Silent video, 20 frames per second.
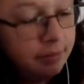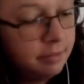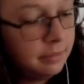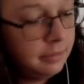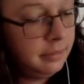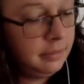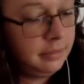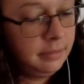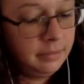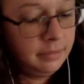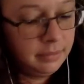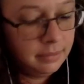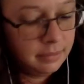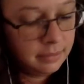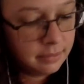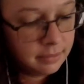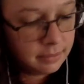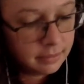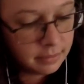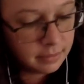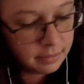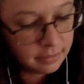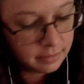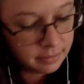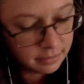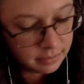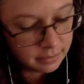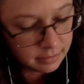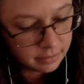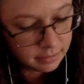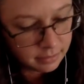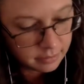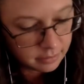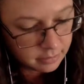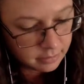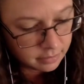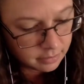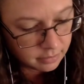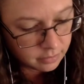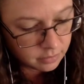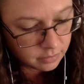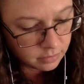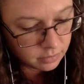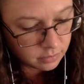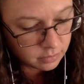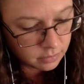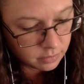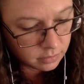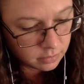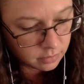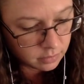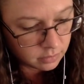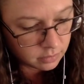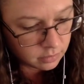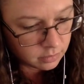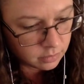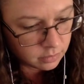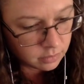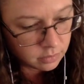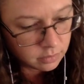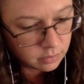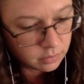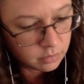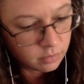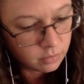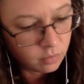Nothing is said.